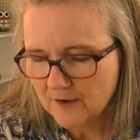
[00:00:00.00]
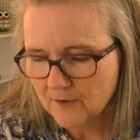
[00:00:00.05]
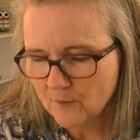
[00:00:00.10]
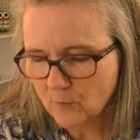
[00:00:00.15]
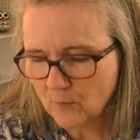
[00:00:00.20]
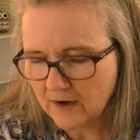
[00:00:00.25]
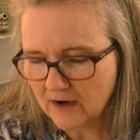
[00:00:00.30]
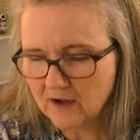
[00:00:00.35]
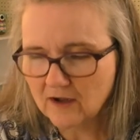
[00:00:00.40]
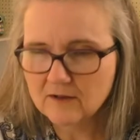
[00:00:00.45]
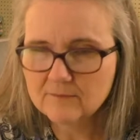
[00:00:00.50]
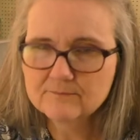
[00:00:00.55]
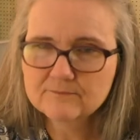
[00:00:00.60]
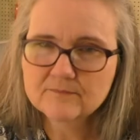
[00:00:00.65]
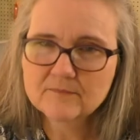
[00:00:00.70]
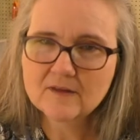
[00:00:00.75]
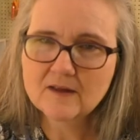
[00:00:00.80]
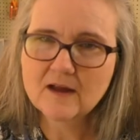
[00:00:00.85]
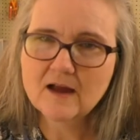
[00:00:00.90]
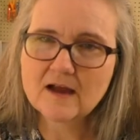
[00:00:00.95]
well,
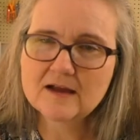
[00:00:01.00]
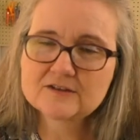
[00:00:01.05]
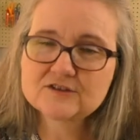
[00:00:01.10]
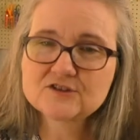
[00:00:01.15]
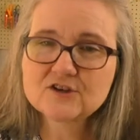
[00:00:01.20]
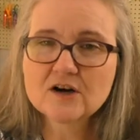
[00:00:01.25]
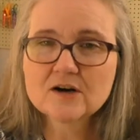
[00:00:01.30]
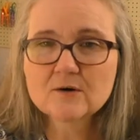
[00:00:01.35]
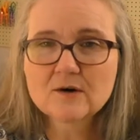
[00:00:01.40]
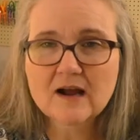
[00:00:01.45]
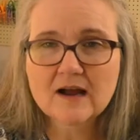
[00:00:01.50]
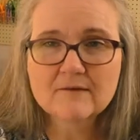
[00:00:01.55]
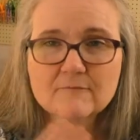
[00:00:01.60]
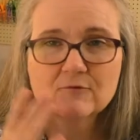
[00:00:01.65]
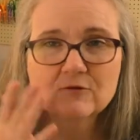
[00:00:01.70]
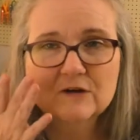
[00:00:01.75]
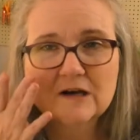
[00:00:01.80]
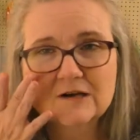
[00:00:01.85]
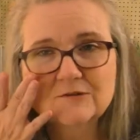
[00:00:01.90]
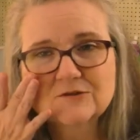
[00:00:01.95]
I start. I,
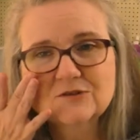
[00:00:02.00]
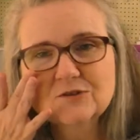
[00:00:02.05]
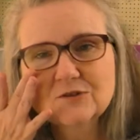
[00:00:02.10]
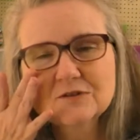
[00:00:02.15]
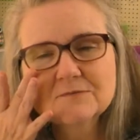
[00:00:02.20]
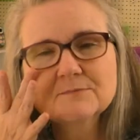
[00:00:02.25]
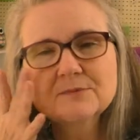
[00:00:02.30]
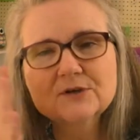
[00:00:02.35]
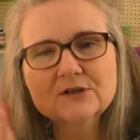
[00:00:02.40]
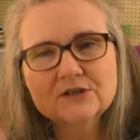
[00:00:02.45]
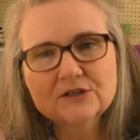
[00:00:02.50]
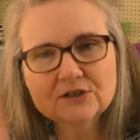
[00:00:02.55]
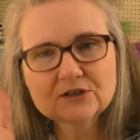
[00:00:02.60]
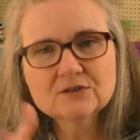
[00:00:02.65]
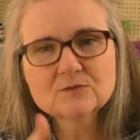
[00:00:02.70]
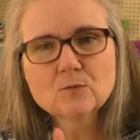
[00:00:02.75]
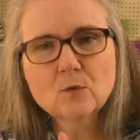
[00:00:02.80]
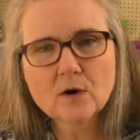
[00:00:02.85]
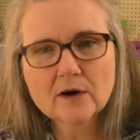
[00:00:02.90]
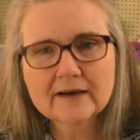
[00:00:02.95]
I was doing pretty
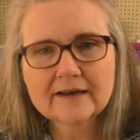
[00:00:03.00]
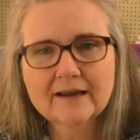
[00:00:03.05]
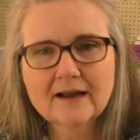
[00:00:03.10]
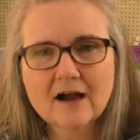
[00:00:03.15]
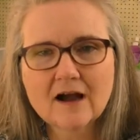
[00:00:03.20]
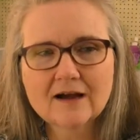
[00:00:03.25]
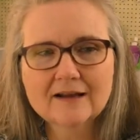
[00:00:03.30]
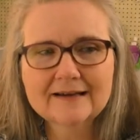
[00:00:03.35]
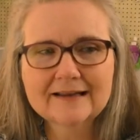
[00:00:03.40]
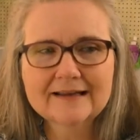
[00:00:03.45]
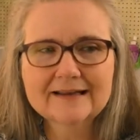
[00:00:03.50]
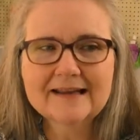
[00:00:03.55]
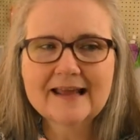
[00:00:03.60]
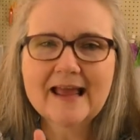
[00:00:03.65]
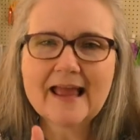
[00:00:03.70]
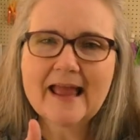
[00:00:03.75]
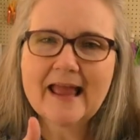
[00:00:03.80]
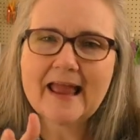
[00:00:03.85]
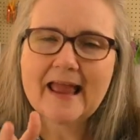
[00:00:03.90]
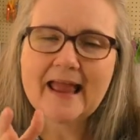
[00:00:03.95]
good working on it,
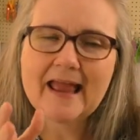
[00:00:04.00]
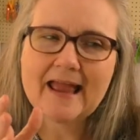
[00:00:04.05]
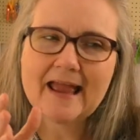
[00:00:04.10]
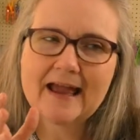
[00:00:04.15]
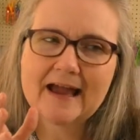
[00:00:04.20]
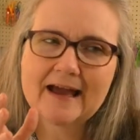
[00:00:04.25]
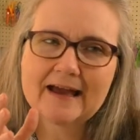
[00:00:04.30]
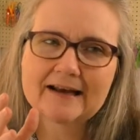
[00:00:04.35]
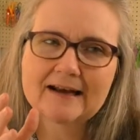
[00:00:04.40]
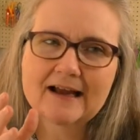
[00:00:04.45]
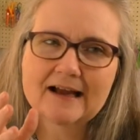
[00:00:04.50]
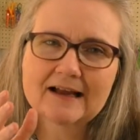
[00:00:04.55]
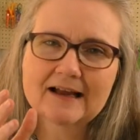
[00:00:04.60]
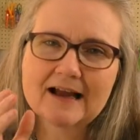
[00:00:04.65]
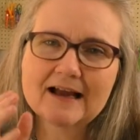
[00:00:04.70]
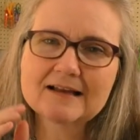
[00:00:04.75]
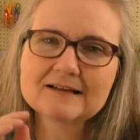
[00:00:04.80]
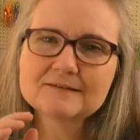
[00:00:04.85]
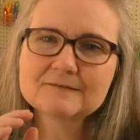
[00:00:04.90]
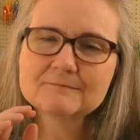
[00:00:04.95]
and I got
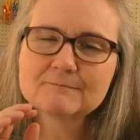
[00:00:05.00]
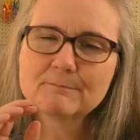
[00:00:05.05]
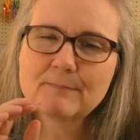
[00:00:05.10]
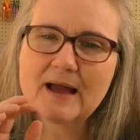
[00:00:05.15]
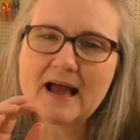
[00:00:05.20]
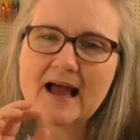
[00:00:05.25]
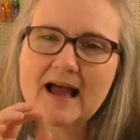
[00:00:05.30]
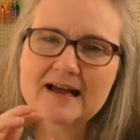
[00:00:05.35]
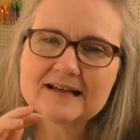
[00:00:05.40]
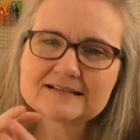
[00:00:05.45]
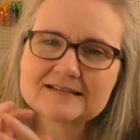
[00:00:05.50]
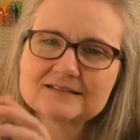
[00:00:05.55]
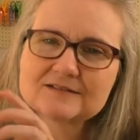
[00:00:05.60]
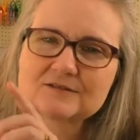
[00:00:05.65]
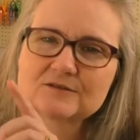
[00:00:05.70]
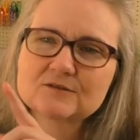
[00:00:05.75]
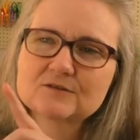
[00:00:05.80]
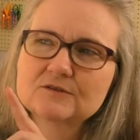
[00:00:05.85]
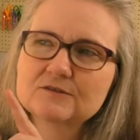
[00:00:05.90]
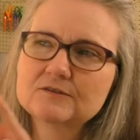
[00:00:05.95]
past
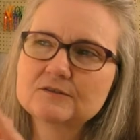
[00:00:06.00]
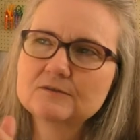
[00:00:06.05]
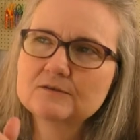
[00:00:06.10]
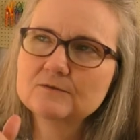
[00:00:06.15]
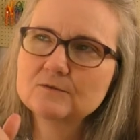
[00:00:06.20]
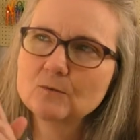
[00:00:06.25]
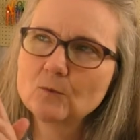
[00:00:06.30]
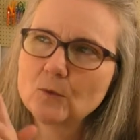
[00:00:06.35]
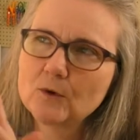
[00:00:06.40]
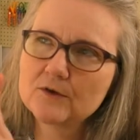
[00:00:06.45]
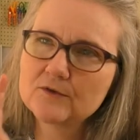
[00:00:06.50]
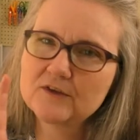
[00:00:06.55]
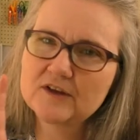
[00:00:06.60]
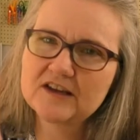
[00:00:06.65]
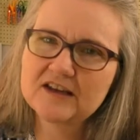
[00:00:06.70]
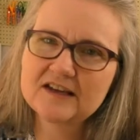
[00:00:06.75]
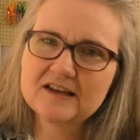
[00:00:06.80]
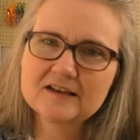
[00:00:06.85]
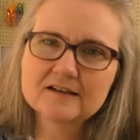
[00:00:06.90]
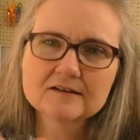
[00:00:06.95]
where the
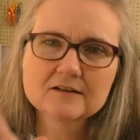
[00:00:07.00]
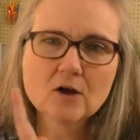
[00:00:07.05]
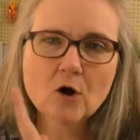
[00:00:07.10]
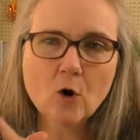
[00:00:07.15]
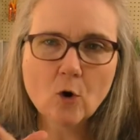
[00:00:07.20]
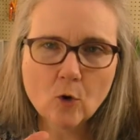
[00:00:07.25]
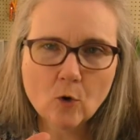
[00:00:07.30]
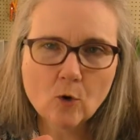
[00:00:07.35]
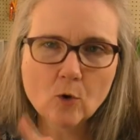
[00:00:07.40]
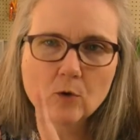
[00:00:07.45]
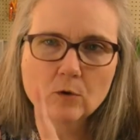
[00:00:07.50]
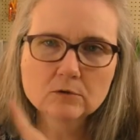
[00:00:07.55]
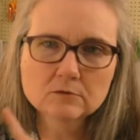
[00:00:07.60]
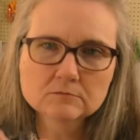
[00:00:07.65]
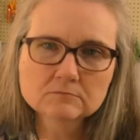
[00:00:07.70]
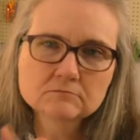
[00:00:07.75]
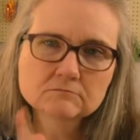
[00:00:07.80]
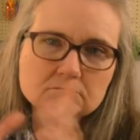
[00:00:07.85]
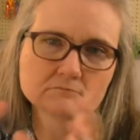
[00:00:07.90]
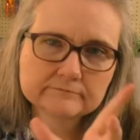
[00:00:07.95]
heel hole
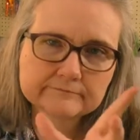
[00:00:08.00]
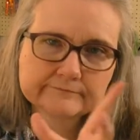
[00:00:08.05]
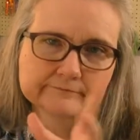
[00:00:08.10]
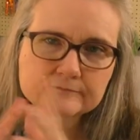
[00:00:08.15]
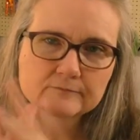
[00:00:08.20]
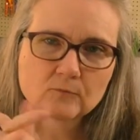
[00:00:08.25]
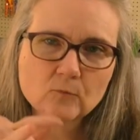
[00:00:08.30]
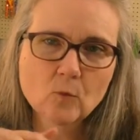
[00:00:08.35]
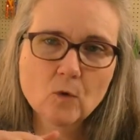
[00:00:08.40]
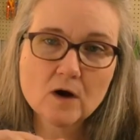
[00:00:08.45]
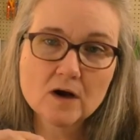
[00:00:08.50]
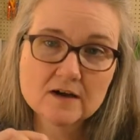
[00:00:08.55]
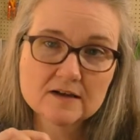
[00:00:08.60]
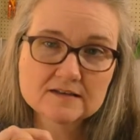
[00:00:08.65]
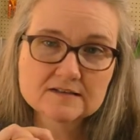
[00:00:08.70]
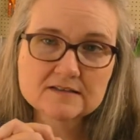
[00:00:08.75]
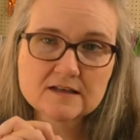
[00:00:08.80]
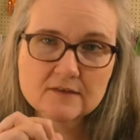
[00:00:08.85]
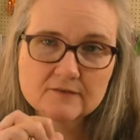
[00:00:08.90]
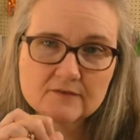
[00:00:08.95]

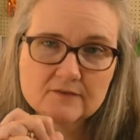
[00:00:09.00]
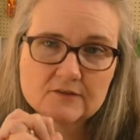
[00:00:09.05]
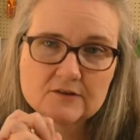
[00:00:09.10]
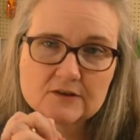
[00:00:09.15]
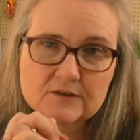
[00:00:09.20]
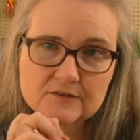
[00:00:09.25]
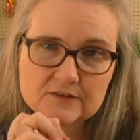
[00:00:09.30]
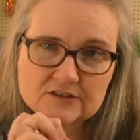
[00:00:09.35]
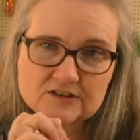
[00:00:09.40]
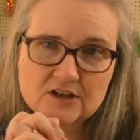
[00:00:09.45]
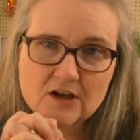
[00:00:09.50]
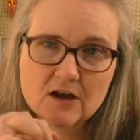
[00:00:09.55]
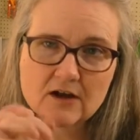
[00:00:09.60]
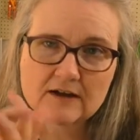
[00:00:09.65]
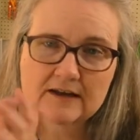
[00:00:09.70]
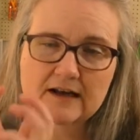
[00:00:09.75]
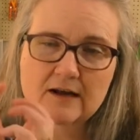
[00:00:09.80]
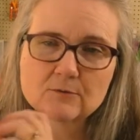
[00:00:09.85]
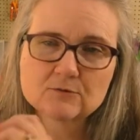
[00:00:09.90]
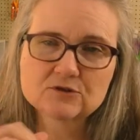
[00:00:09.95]
was on the, on the sock,
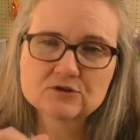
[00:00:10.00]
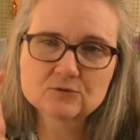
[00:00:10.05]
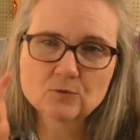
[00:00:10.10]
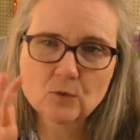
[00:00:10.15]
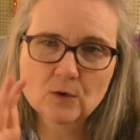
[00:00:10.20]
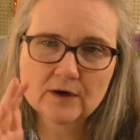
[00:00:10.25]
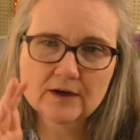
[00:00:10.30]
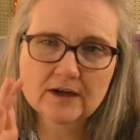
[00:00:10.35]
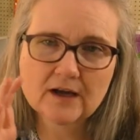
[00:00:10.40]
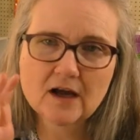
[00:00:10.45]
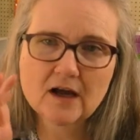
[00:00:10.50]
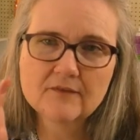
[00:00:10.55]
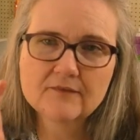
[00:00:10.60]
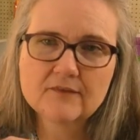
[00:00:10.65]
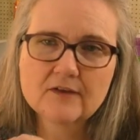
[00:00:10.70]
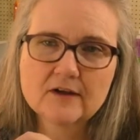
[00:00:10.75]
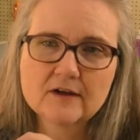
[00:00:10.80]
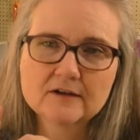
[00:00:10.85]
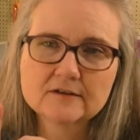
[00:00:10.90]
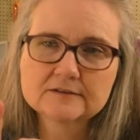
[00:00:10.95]
and I was working on
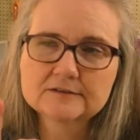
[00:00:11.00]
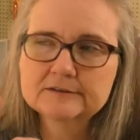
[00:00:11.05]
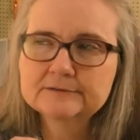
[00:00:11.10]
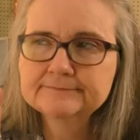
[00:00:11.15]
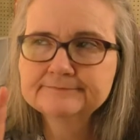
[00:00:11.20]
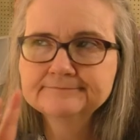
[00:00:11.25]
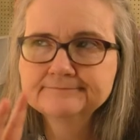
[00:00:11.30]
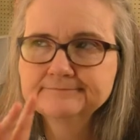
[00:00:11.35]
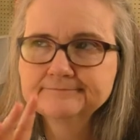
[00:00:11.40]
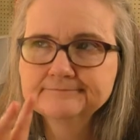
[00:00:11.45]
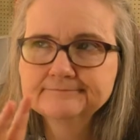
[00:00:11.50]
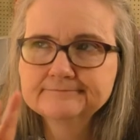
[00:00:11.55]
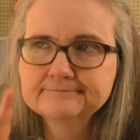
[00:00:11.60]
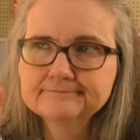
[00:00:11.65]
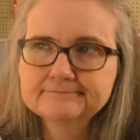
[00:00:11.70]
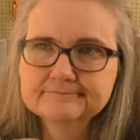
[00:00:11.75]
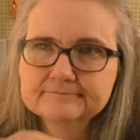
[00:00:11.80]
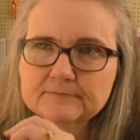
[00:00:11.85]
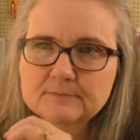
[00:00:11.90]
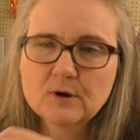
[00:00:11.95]
the
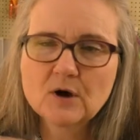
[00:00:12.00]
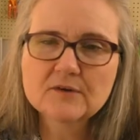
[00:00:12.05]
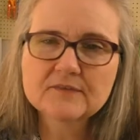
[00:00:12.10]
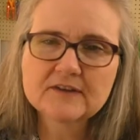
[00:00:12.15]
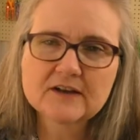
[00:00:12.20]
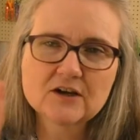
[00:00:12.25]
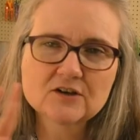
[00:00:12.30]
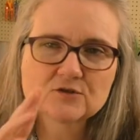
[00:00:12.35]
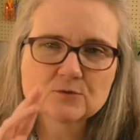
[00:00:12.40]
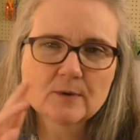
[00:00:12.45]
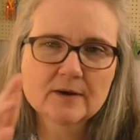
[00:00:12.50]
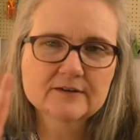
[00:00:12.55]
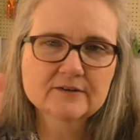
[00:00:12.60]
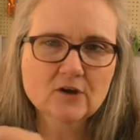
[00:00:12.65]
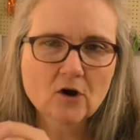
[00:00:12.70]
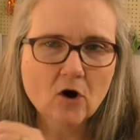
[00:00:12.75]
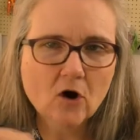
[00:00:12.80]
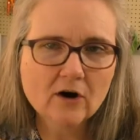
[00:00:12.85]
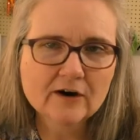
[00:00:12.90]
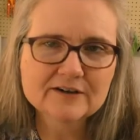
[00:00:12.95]
part that goes around the
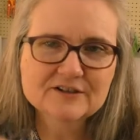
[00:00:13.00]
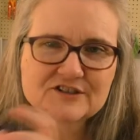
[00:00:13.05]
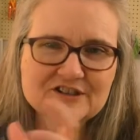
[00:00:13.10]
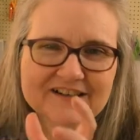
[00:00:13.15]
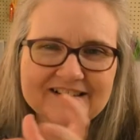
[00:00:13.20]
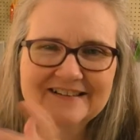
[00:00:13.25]
arch